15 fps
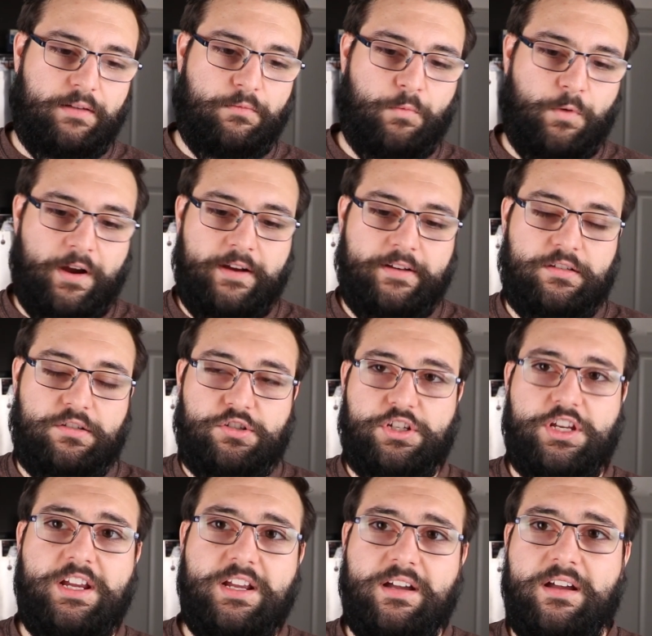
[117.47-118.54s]
Whereas
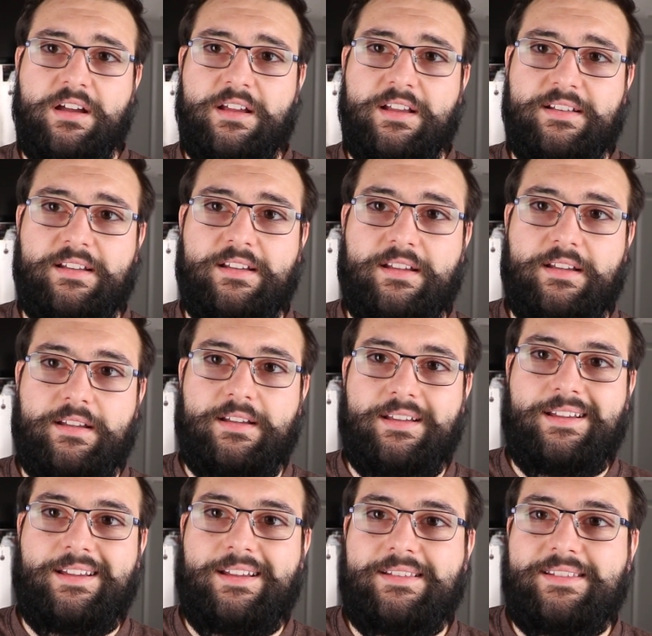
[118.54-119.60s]
Chia, it,
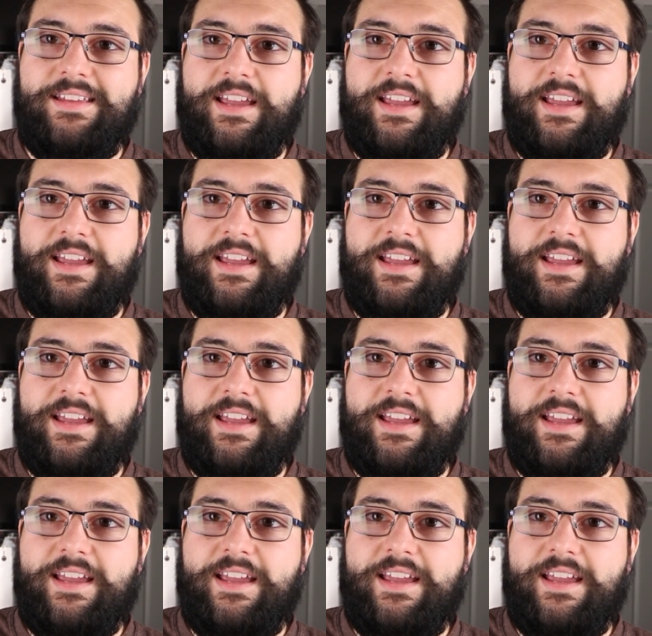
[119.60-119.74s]
it's